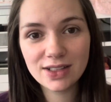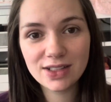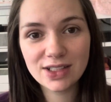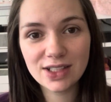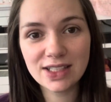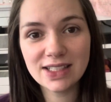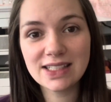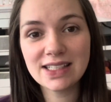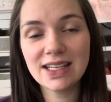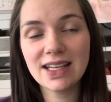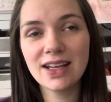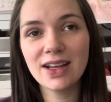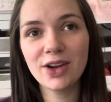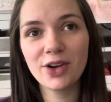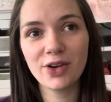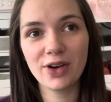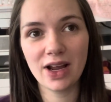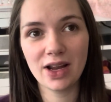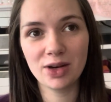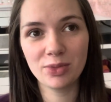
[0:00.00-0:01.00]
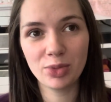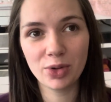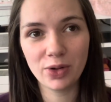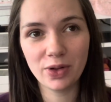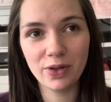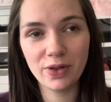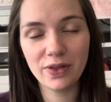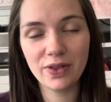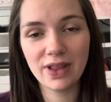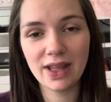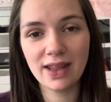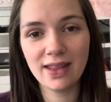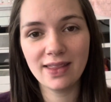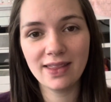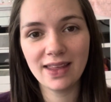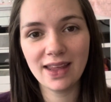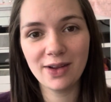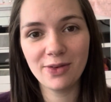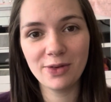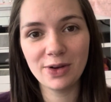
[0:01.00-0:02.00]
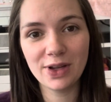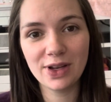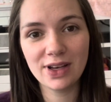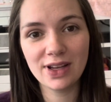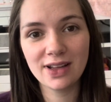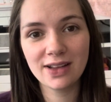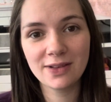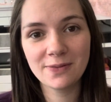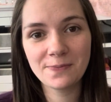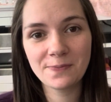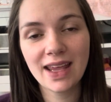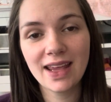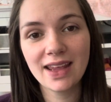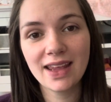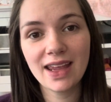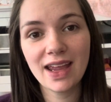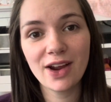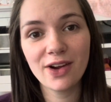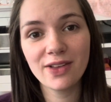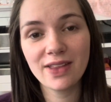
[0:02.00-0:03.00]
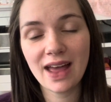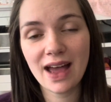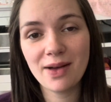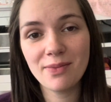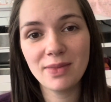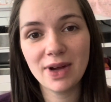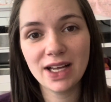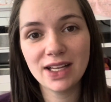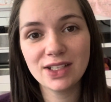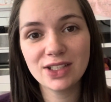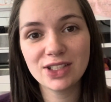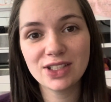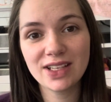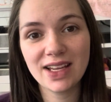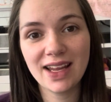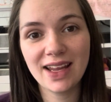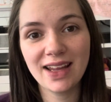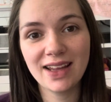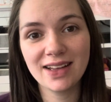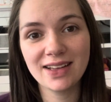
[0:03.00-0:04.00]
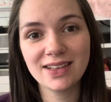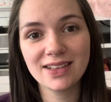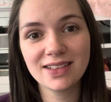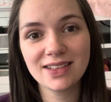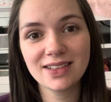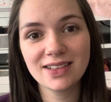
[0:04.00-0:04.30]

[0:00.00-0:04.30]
just incredible that they would care that much and